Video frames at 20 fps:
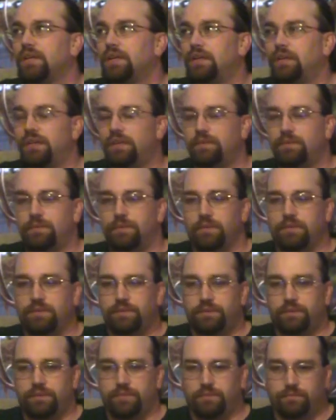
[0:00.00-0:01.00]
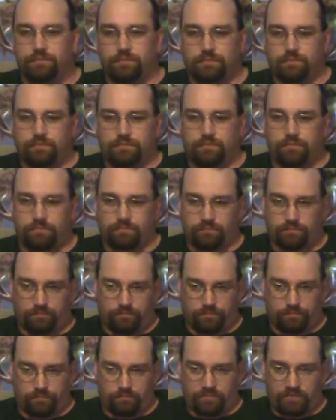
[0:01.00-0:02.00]
in order to
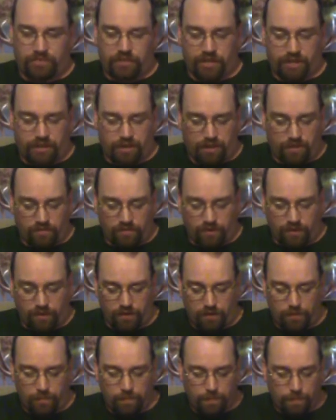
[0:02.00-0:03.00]
take care of the herb.